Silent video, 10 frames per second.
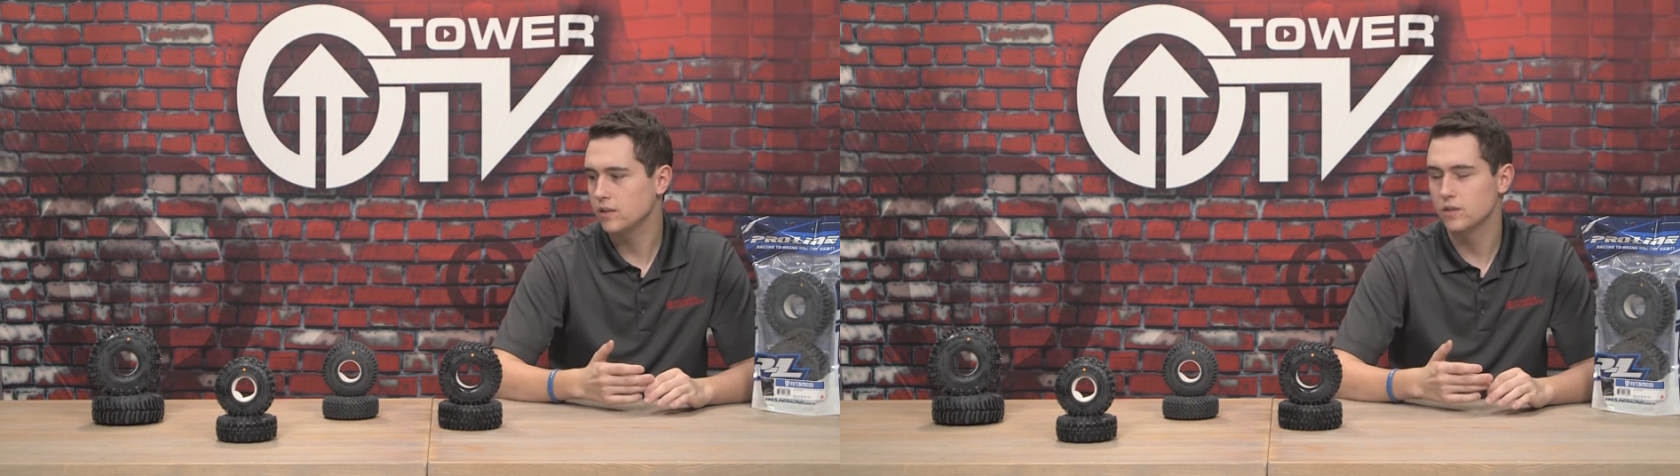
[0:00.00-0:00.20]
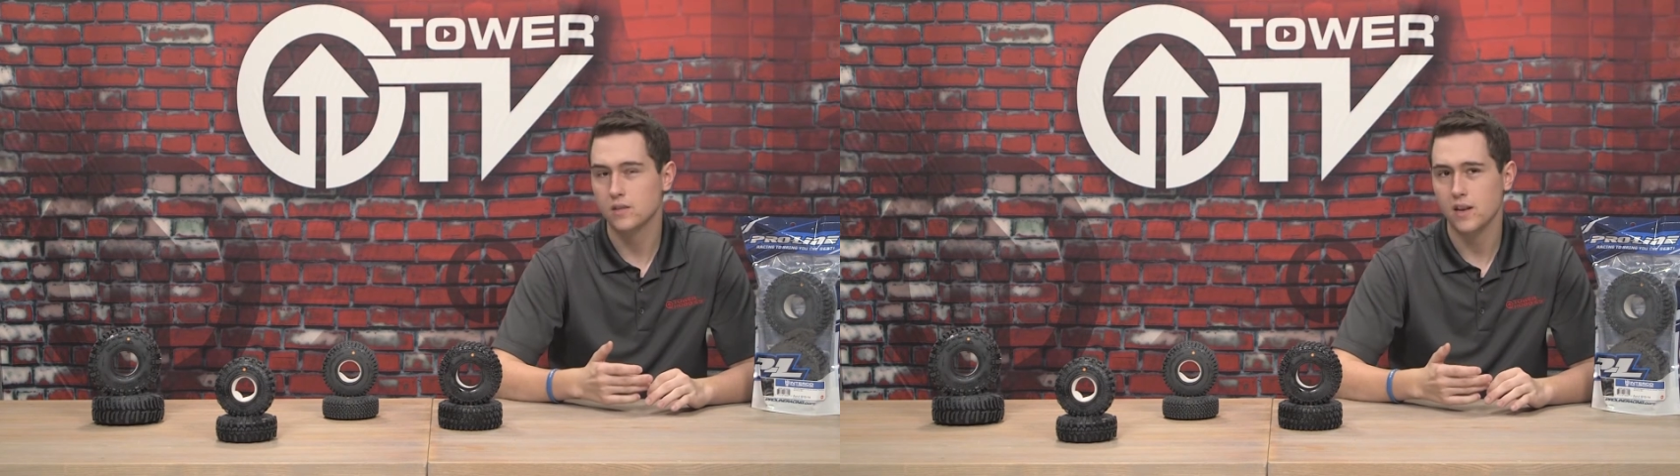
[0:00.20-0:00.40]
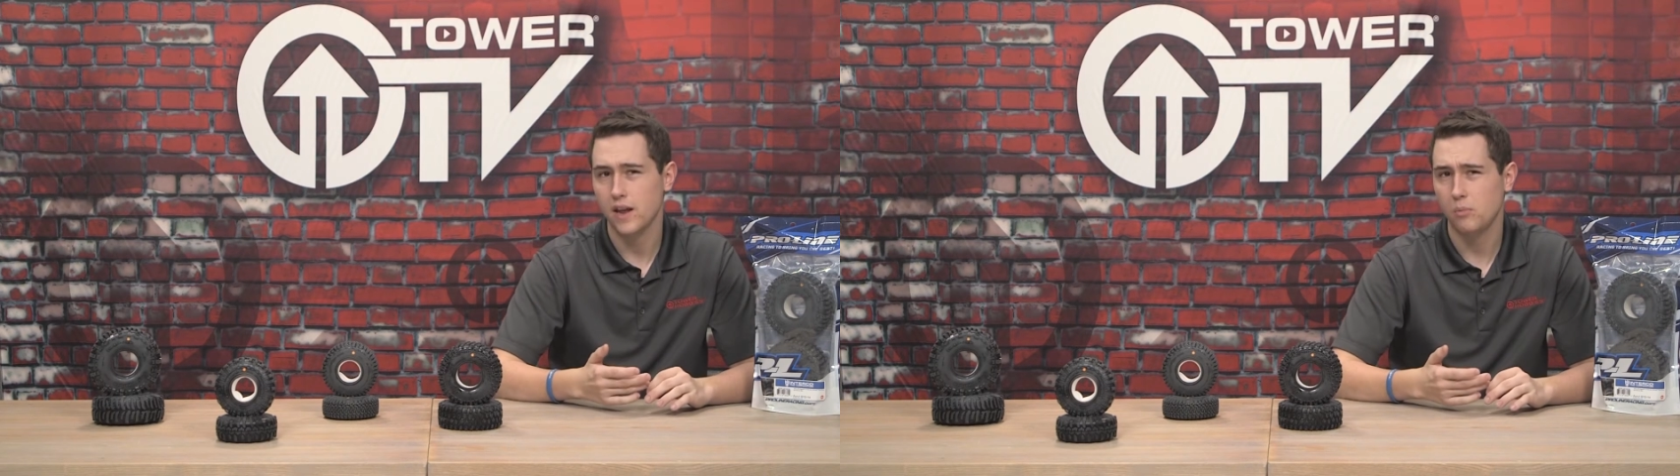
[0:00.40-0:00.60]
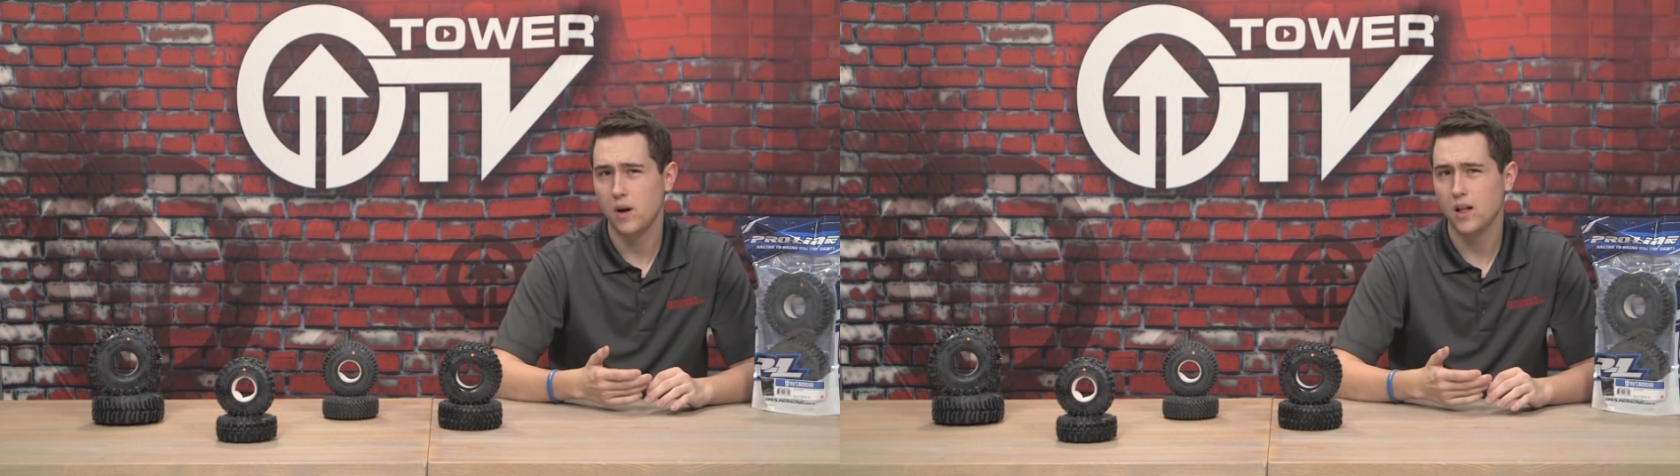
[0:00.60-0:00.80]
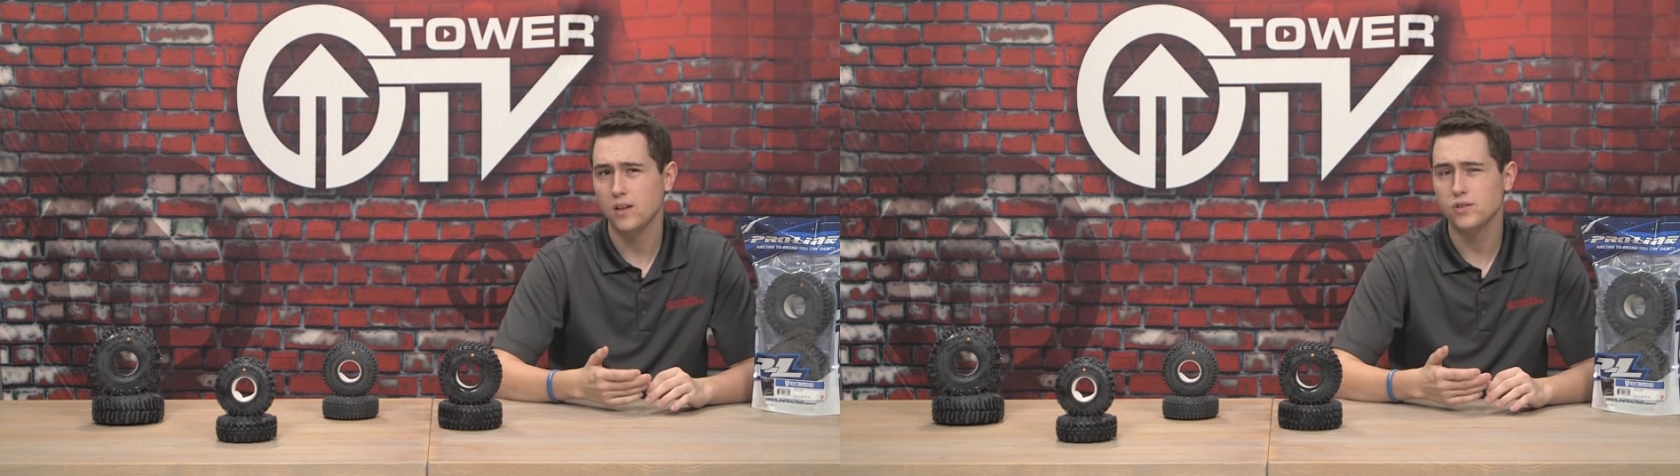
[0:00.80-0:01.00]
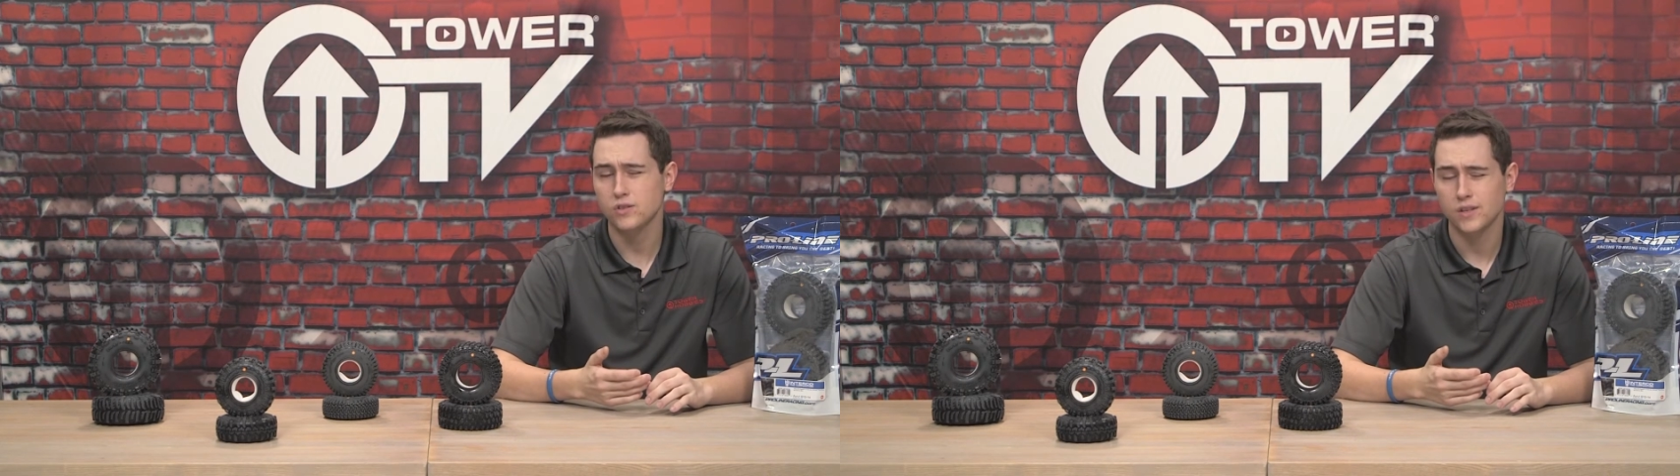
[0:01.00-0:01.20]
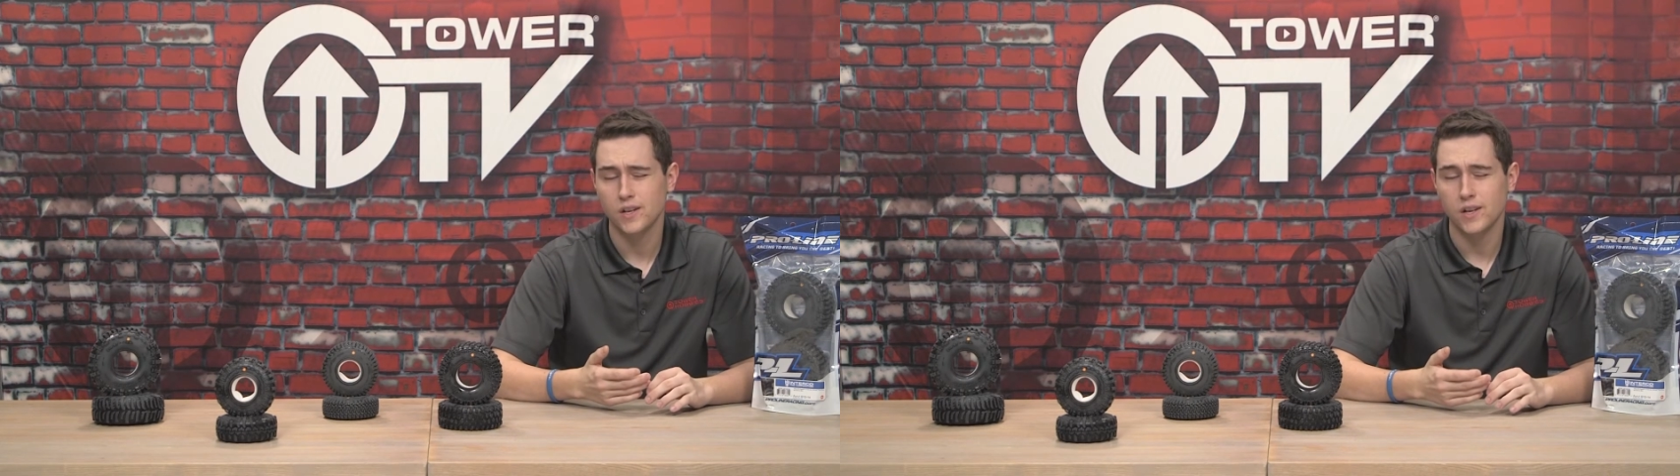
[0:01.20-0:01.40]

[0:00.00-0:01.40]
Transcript: just nail polish.